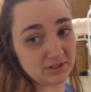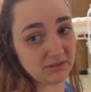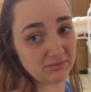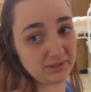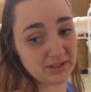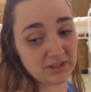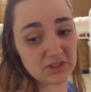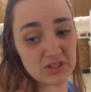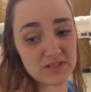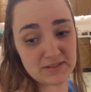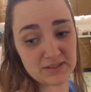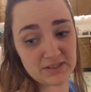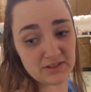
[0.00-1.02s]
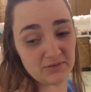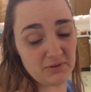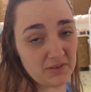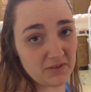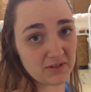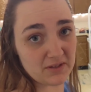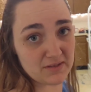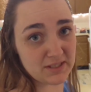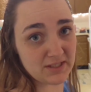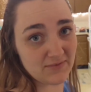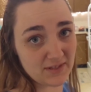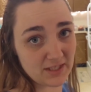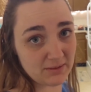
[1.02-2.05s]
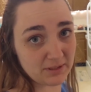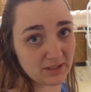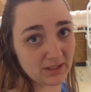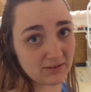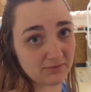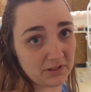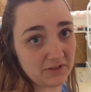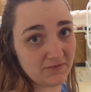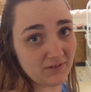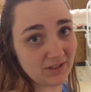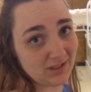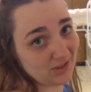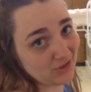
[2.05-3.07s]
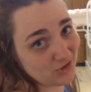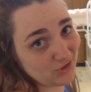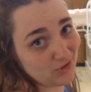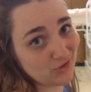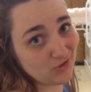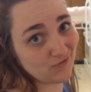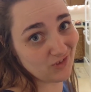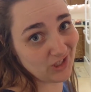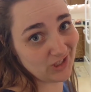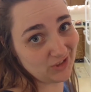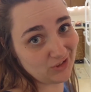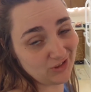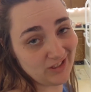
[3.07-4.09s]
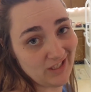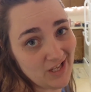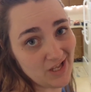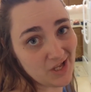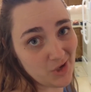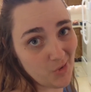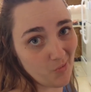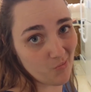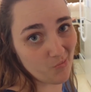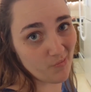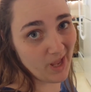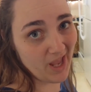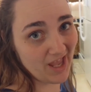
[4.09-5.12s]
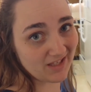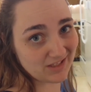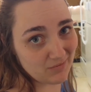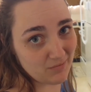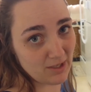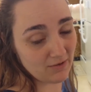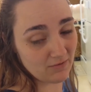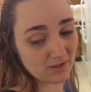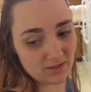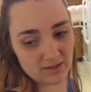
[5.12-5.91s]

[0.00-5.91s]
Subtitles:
I'm gonna just deal with all the stuff that I'm gonna get rid of, and then I'll show you the final bag amount.